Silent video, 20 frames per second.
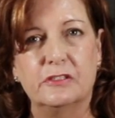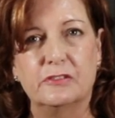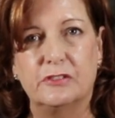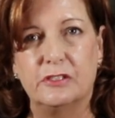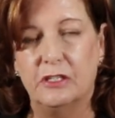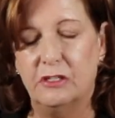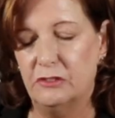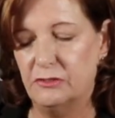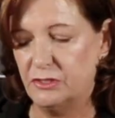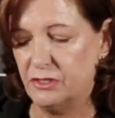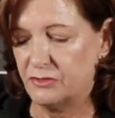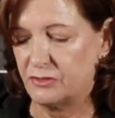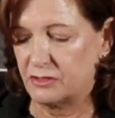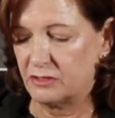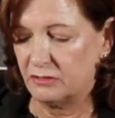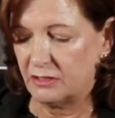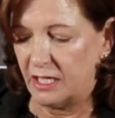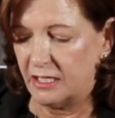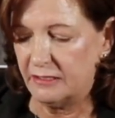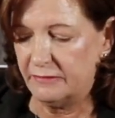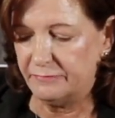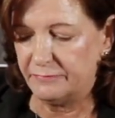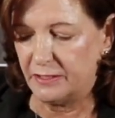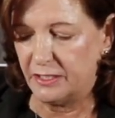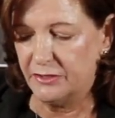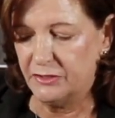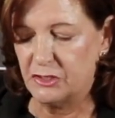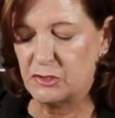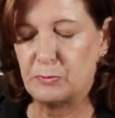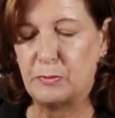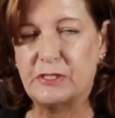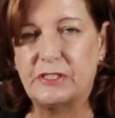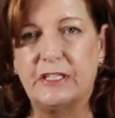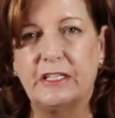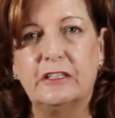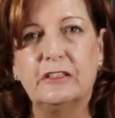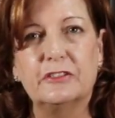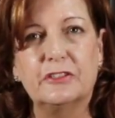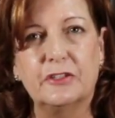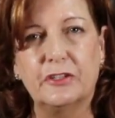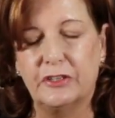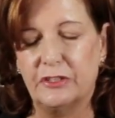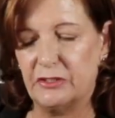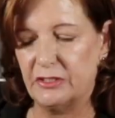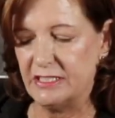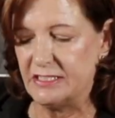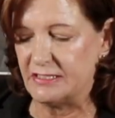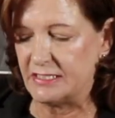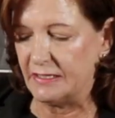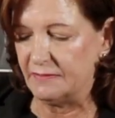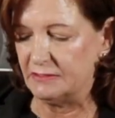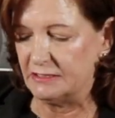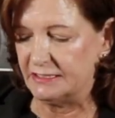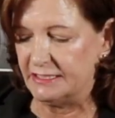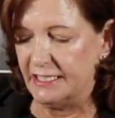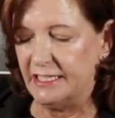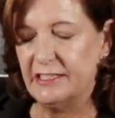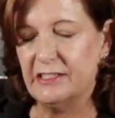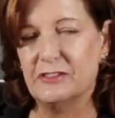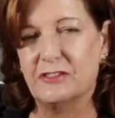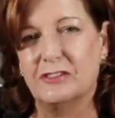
So just a lot of fun, this particular 3710.